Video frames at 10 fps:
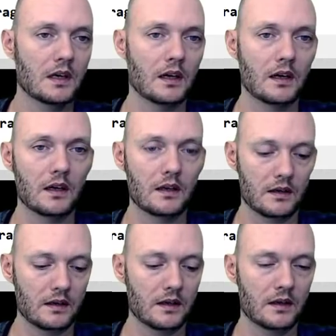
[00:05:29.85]
and
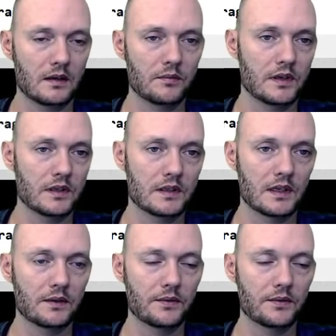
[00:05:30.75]
then I can be inside of